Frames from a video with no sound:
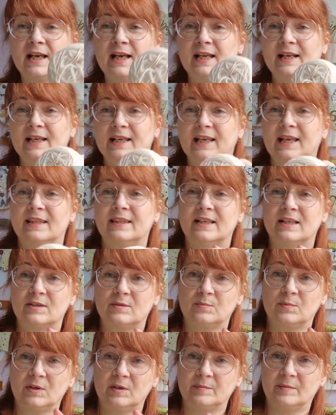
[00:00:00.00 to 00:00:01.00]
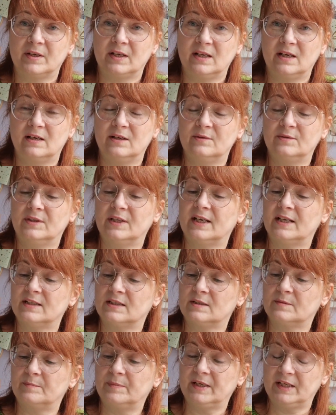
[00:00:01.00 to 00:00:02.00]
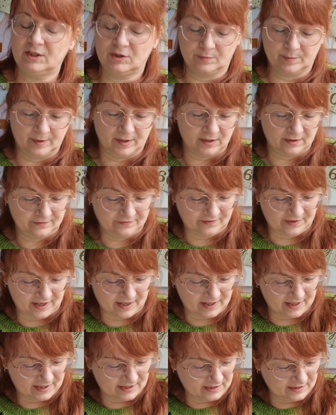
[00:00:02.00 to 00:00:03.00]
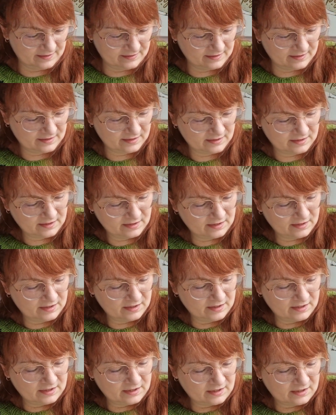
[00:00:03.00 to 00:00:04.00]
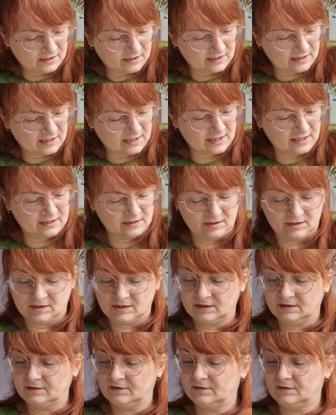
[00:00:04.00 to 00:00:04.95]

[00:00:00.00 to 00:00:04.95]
And again, that's one of my own. That's Peach Parfait. And